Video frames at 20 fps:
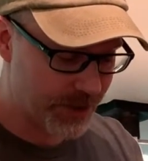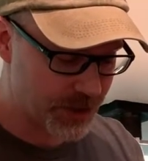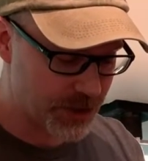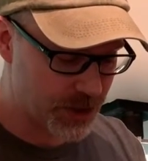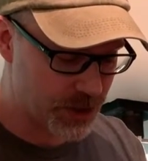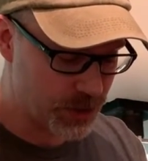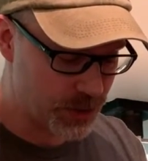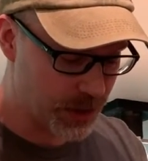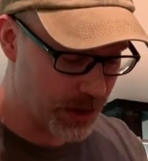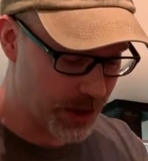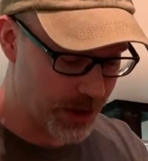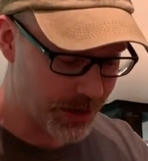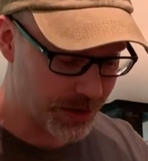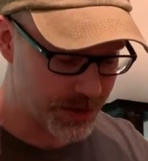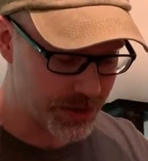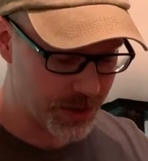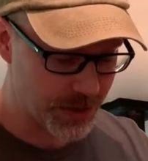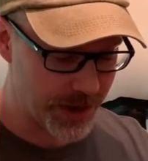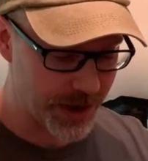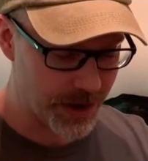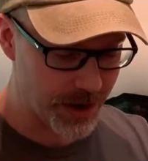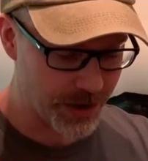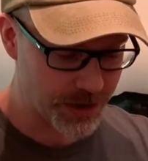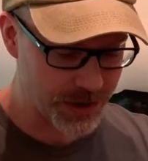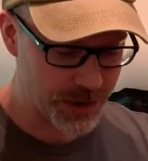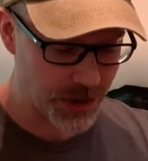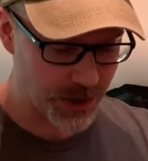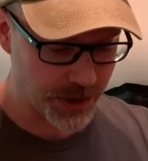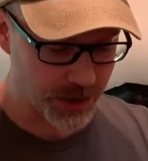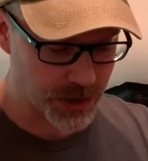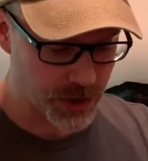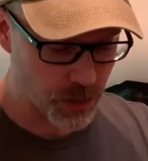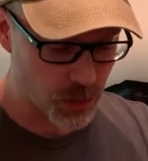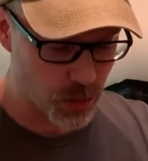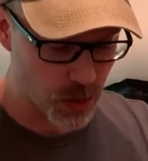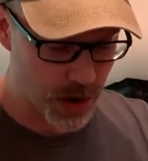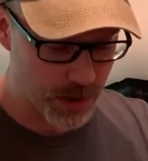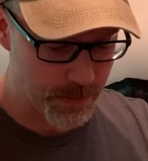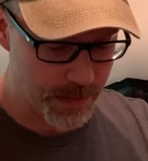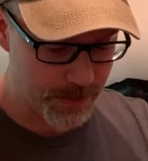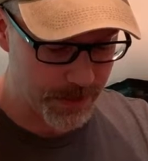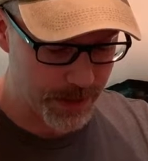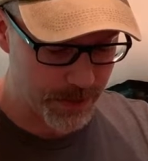too long, so they are starting to warm up a